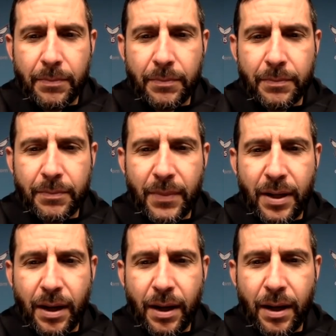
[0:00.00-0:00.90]
Yeah,
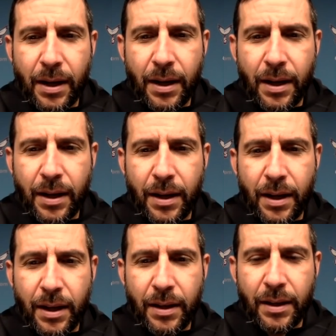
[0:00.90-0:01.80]
Coach. Thank you, Coach.
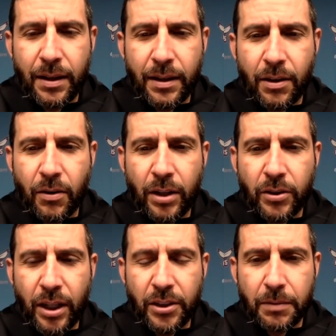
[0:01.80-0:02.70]

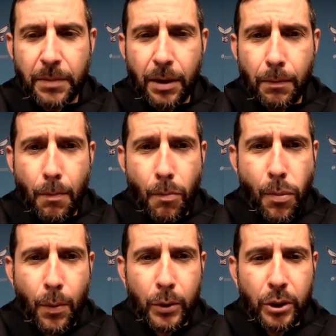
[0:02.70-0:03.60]
Congratulations. I know,
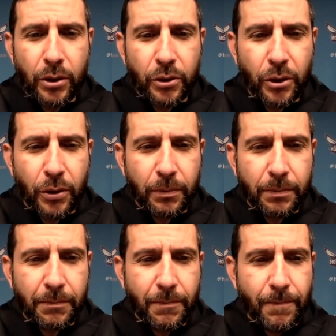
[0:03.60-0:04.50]
uh, I know you've
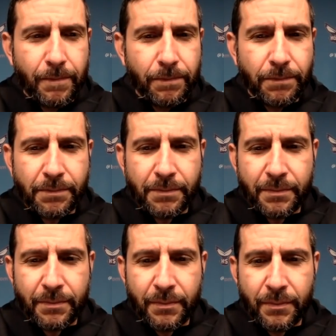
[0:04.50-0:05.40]
talked the, the
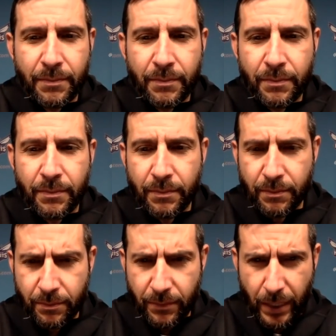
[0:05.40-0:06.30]
value of
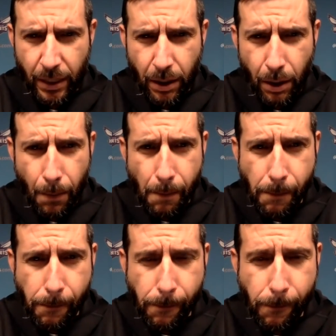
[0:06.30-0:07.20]
having multiple
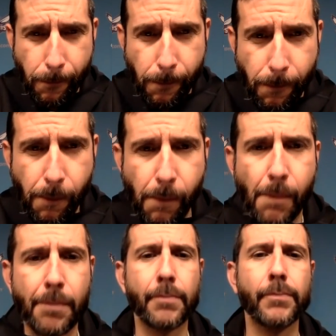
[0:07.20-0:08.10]
ball handlers
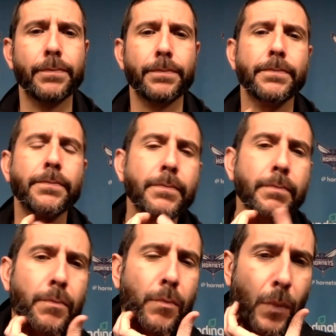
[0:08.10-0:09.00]
or playmakers, I
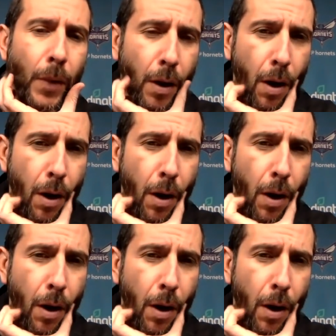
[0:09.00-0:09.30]
should say,